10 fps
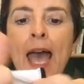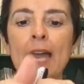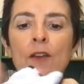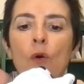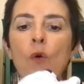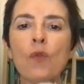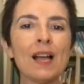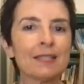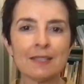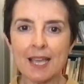and all
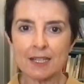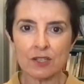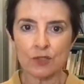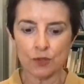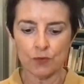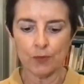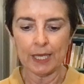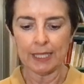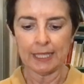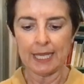that's there to do
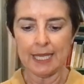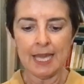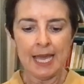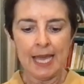really